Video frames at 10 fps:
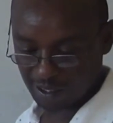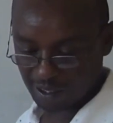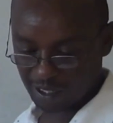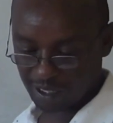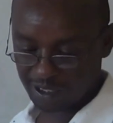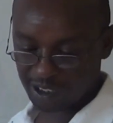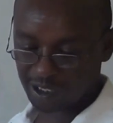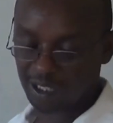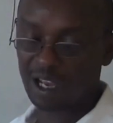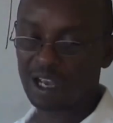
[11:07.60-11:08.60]
that
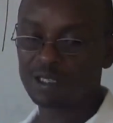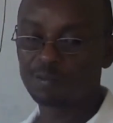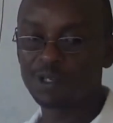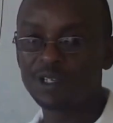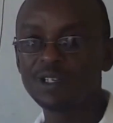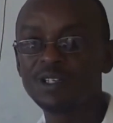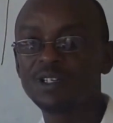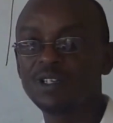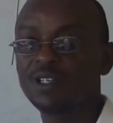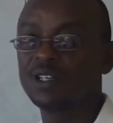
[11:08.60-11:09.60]
has
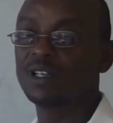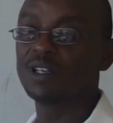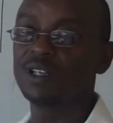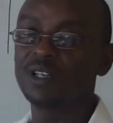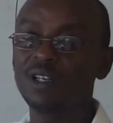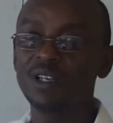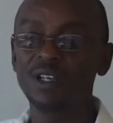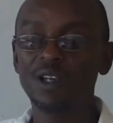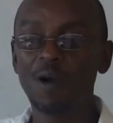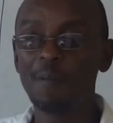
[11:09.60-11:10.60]
been
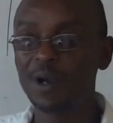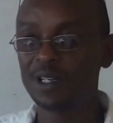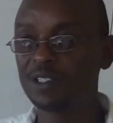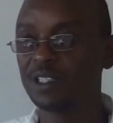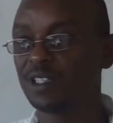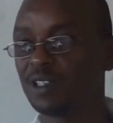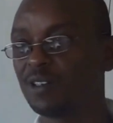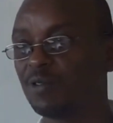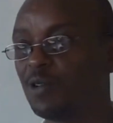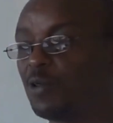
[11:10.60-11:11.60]

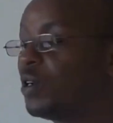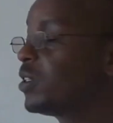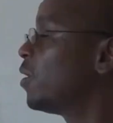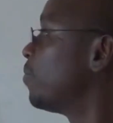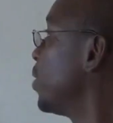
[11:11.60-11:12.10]
operating for quite some